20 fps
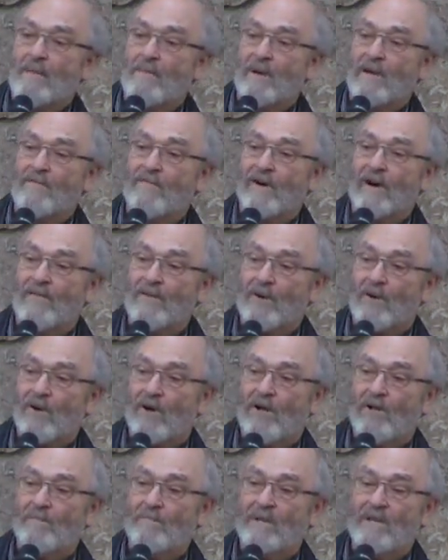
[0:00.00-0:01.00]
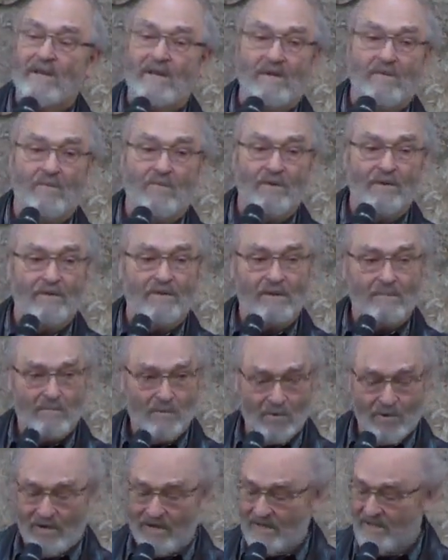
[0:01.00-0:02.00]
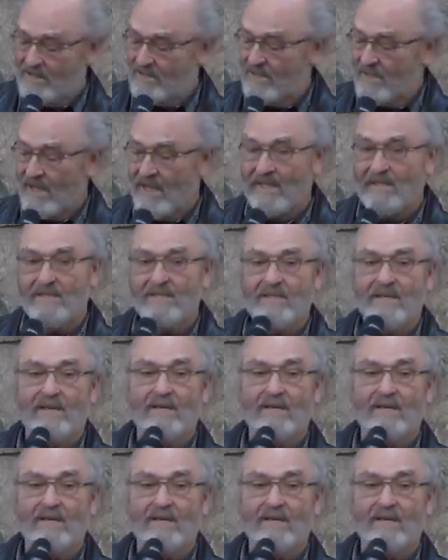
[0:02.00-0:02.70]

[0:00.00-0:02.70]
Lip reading: my father called me with the boys and